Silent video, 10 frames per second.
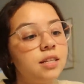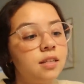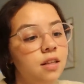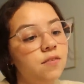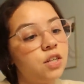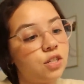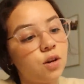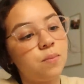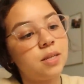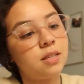to leaving
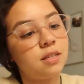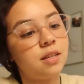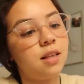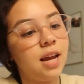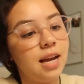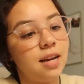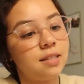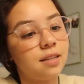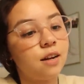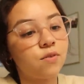show business in the
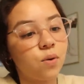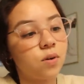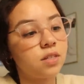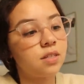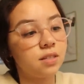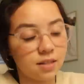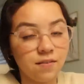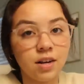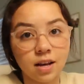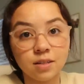80s and, of course, the
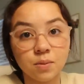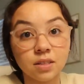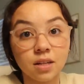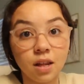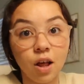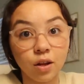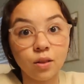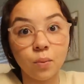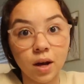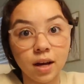seven husbands along
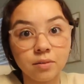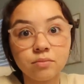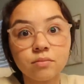the way.